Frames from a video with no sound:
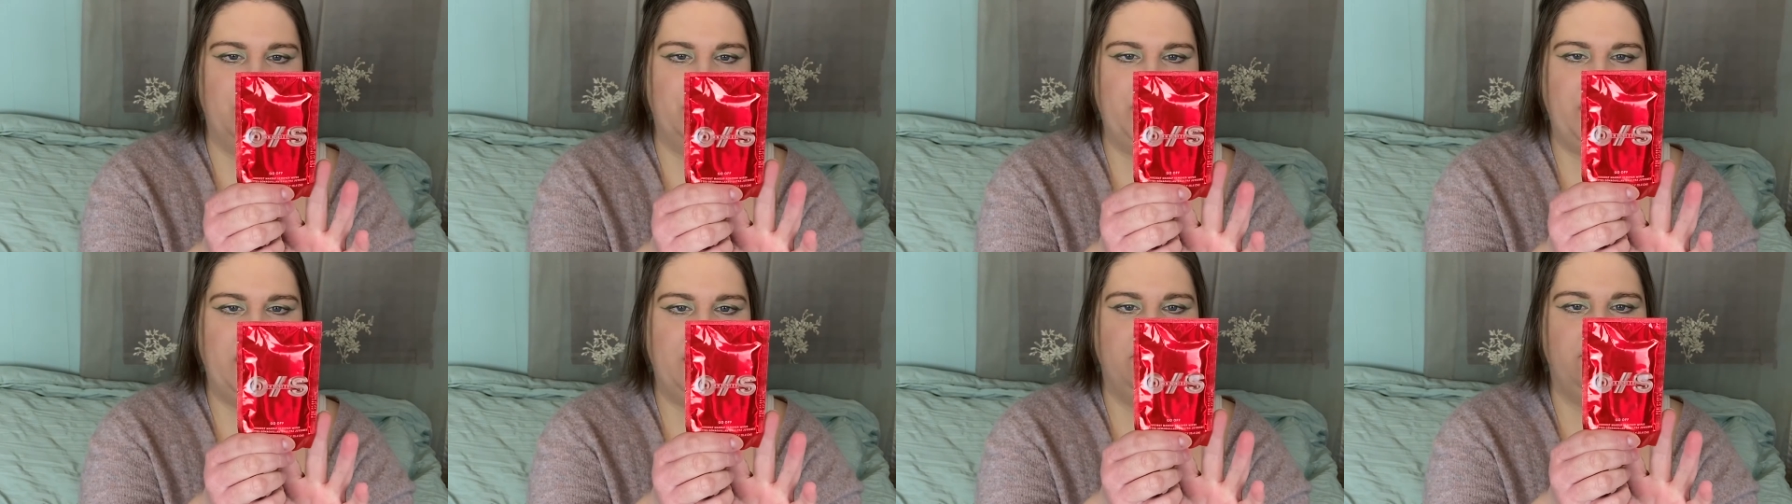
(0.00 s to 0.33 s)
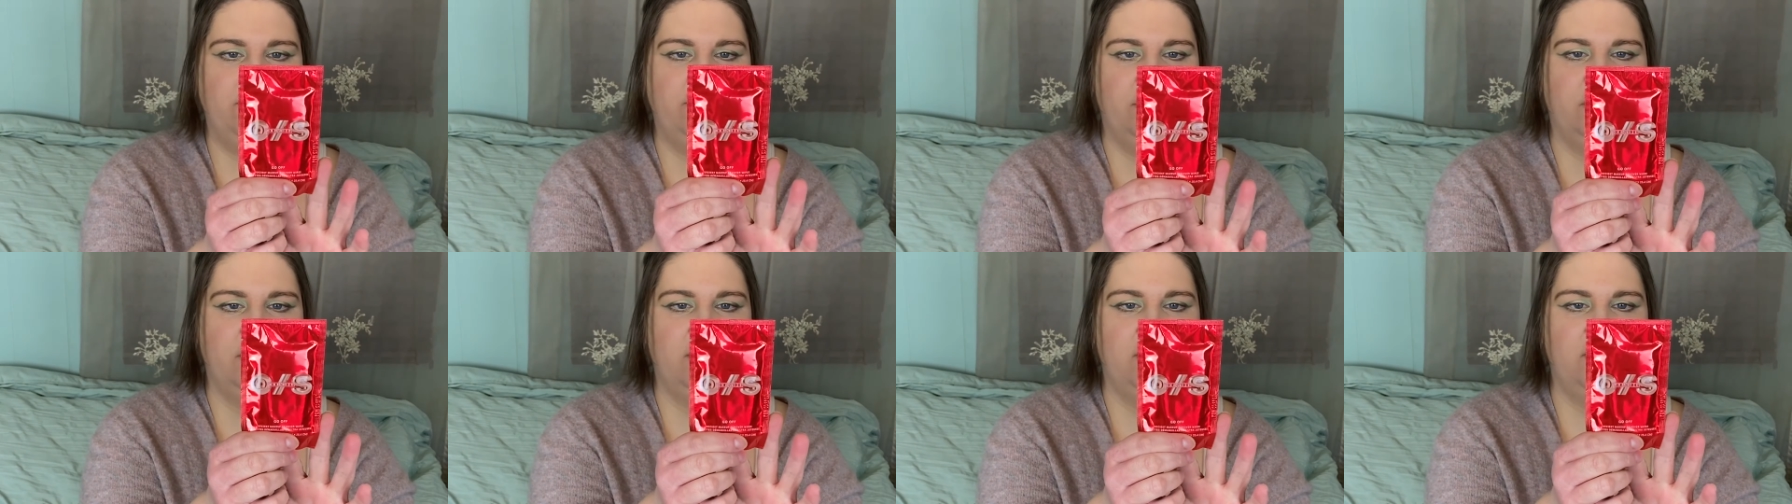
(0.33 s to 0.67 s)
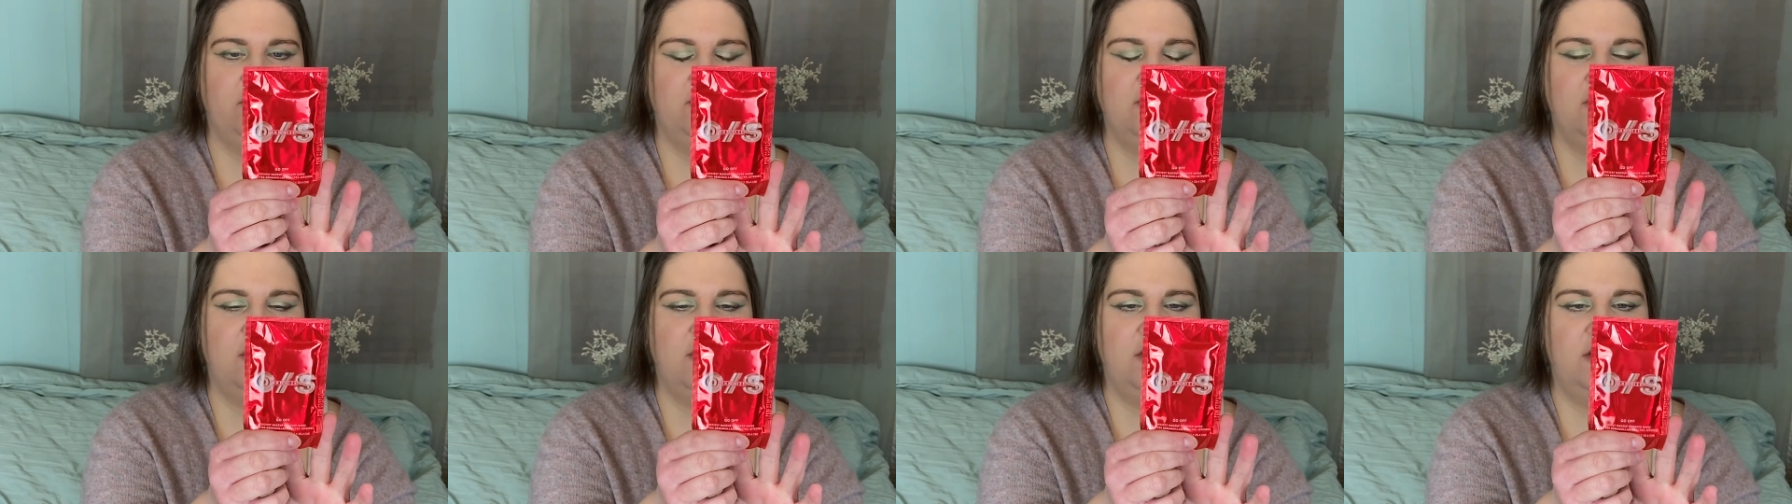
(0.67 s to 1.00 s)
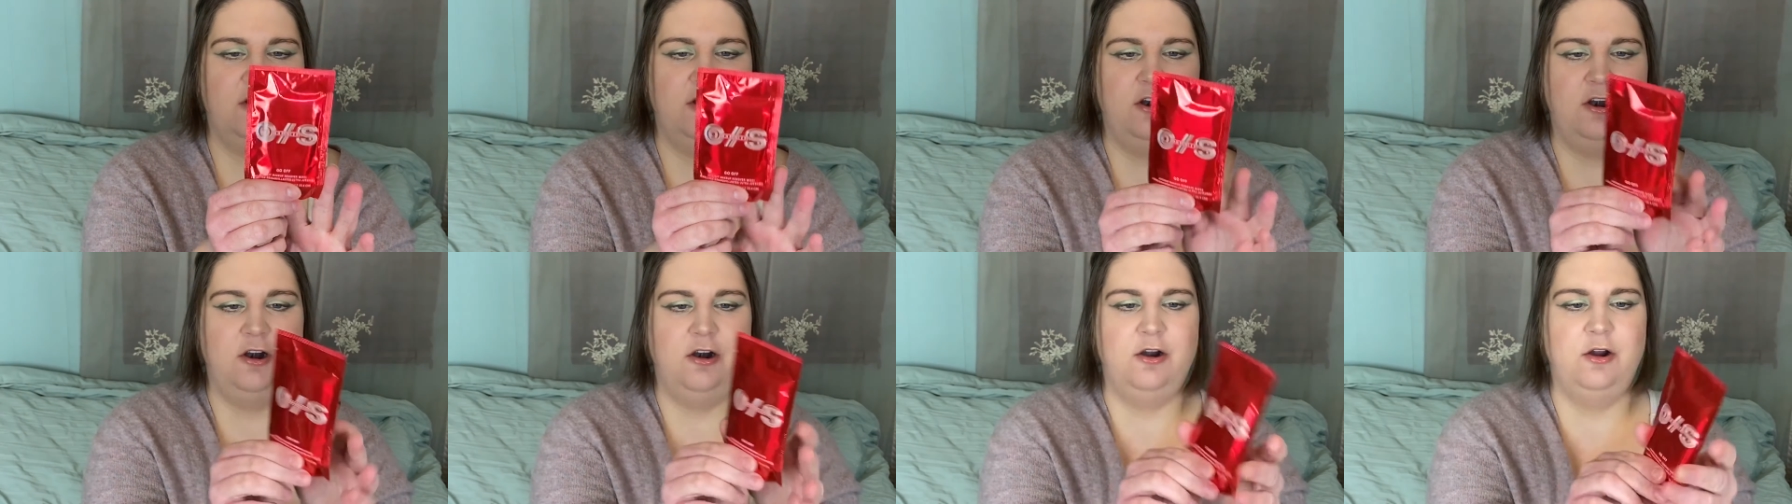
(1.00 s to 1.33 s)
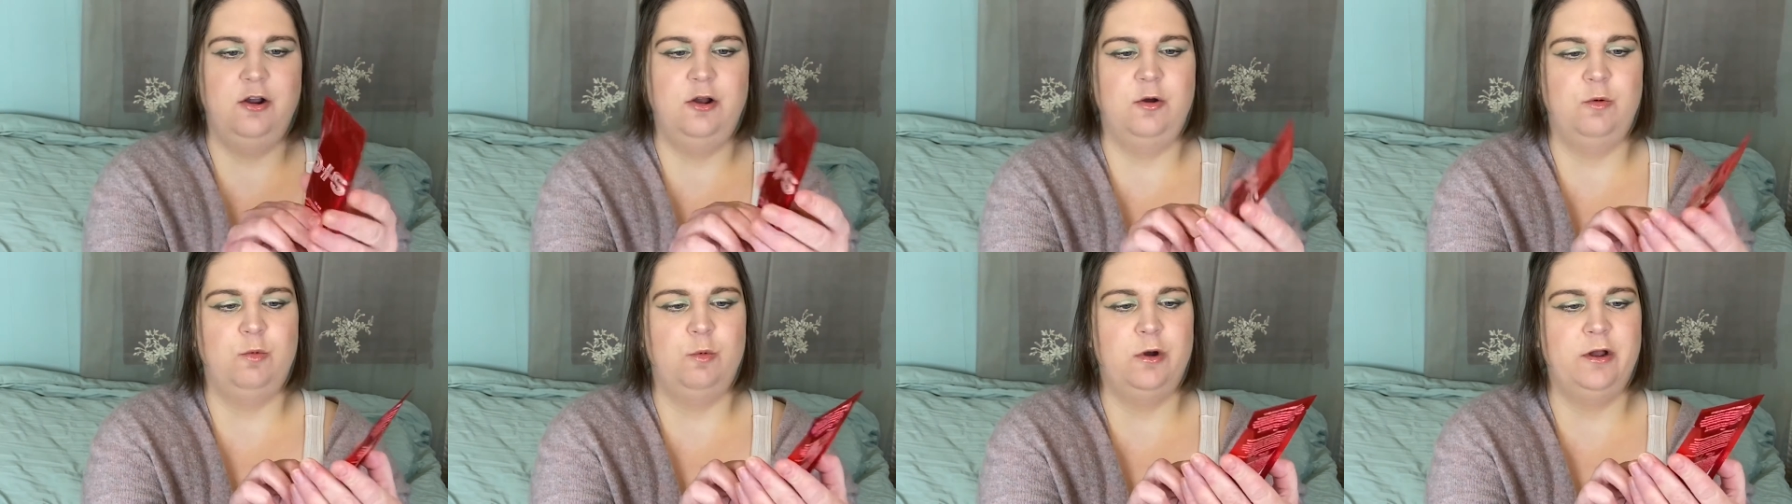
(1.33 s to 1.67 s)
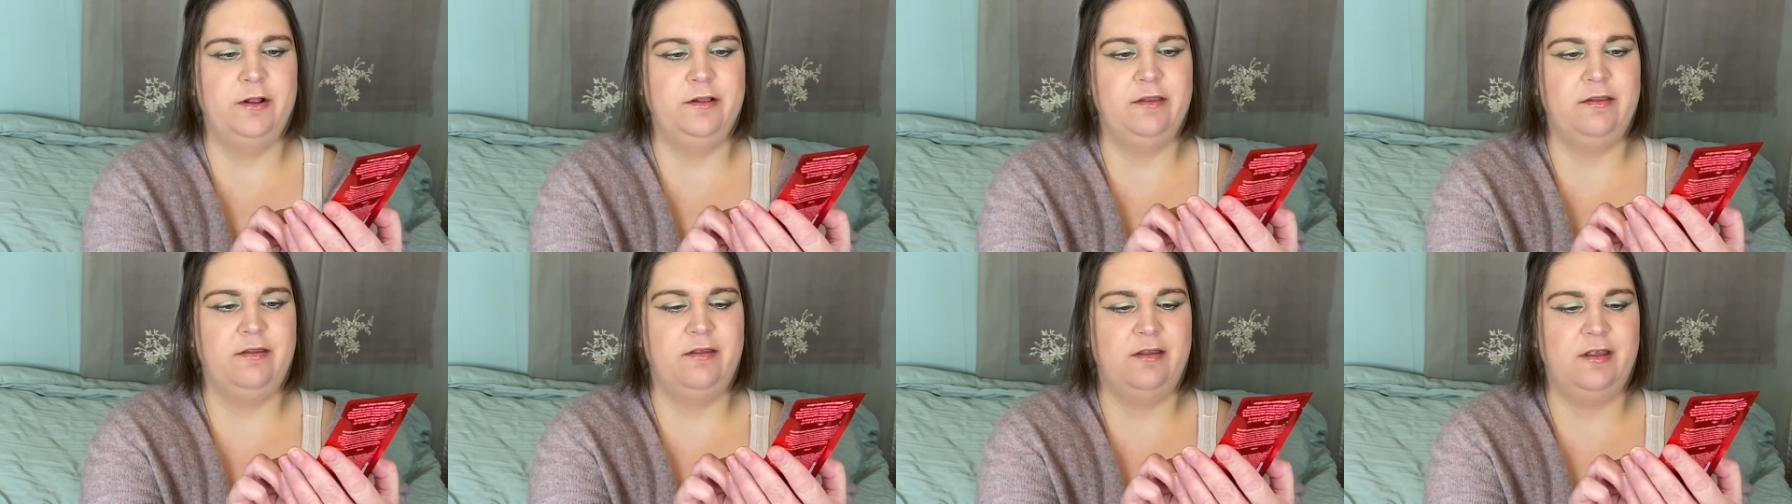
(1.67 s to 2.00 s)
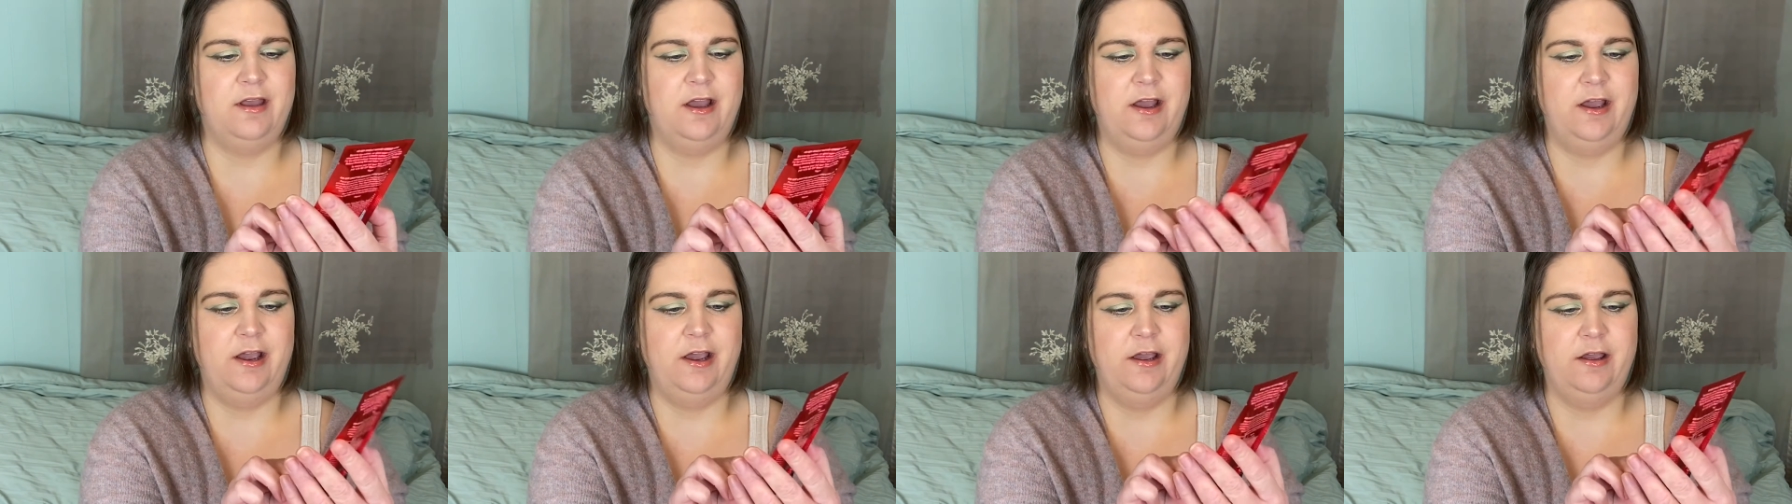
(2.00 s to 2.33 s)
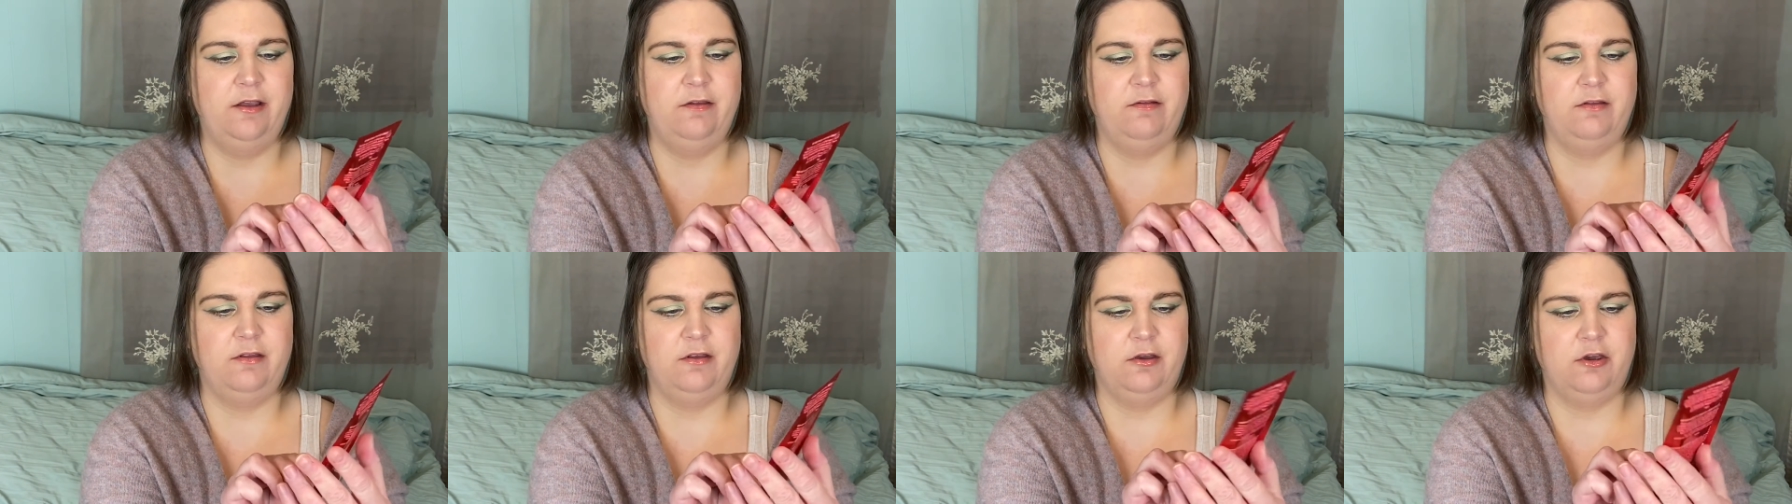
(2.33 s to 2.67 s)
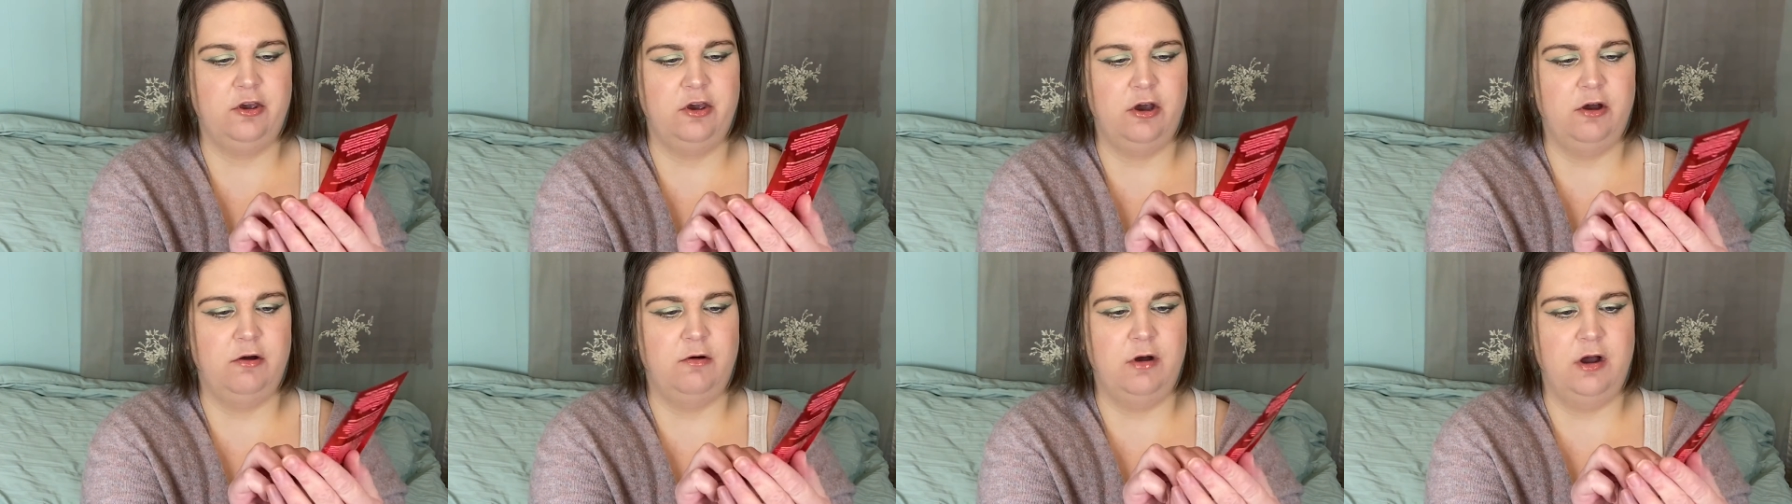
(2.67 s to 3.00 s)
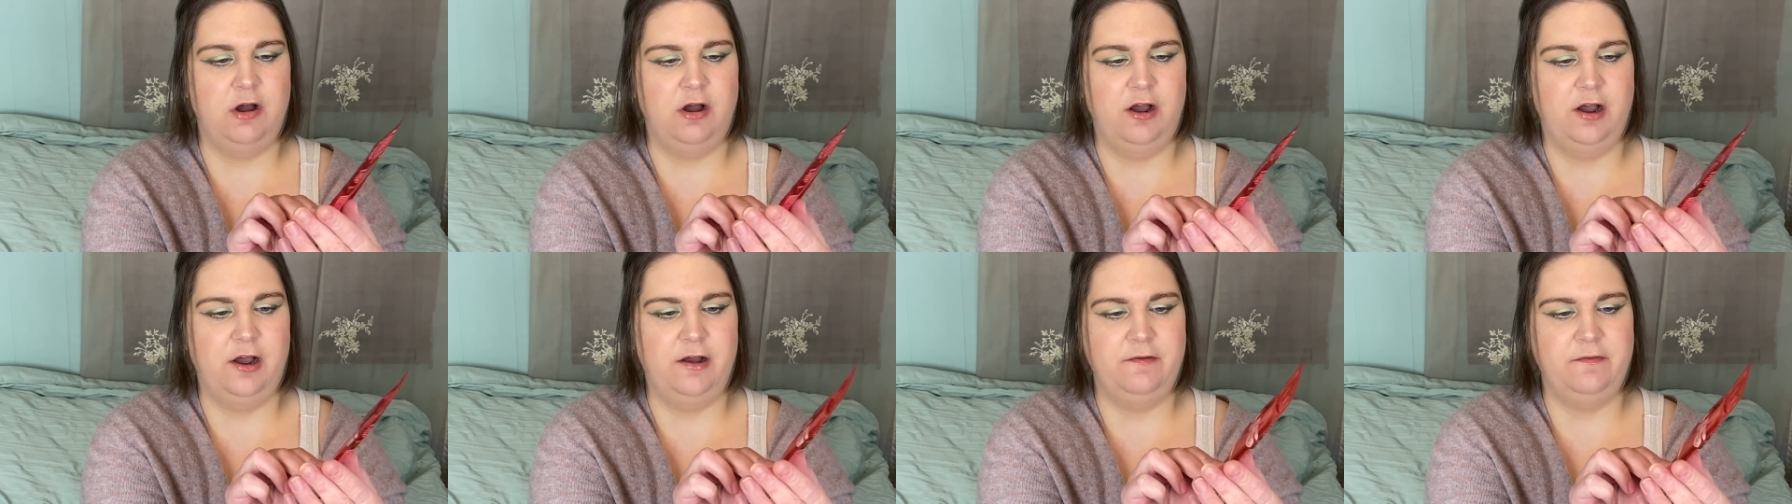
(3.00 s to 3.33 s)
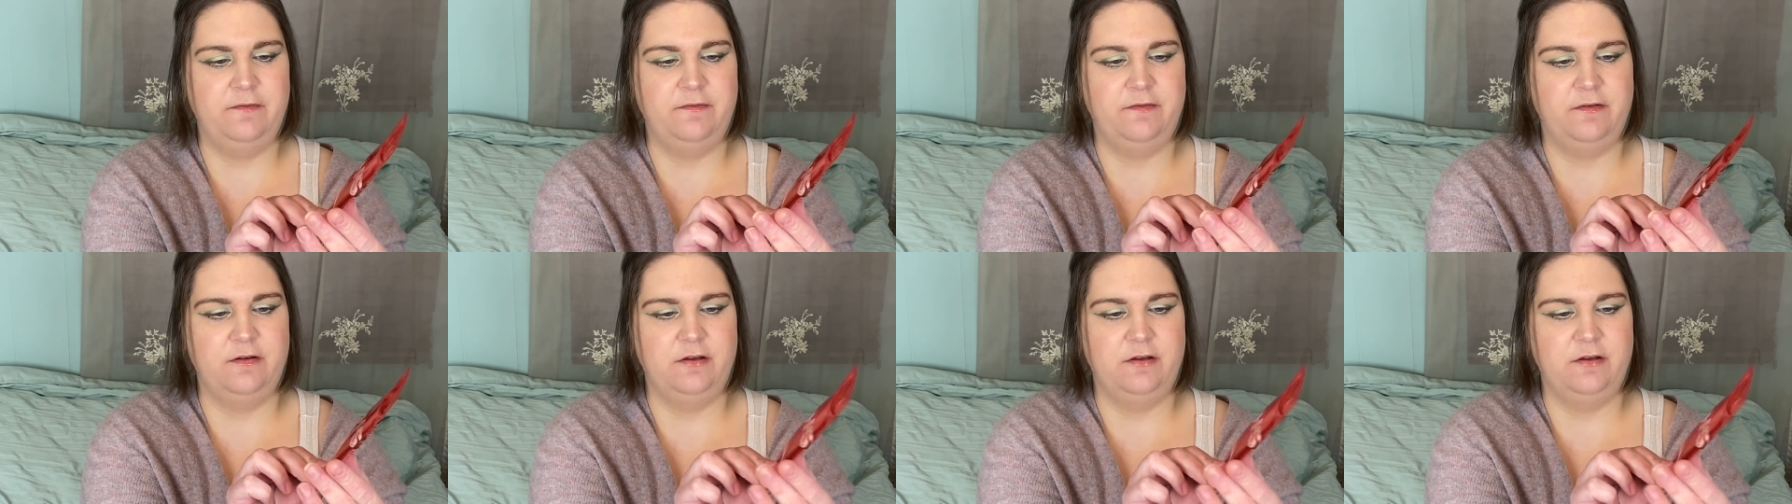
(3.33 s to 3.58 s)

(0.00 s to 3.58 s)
Patrick Starrr One Size Go Off